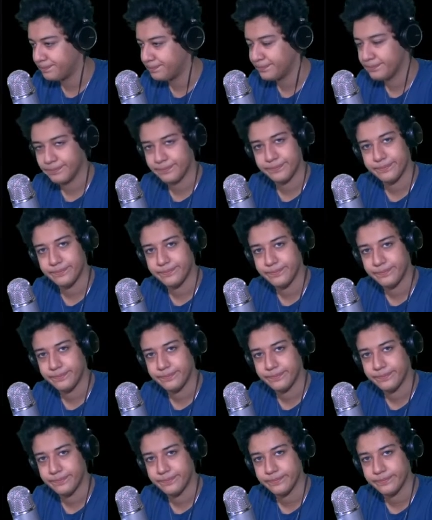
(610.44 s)

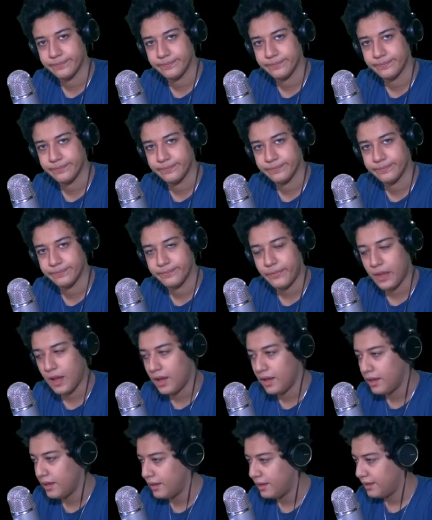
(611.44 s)

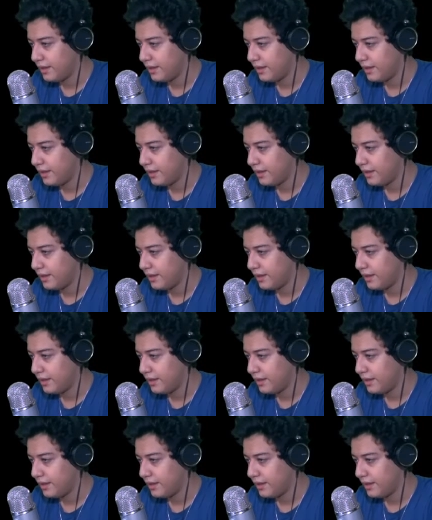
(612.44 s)
Nothing is said.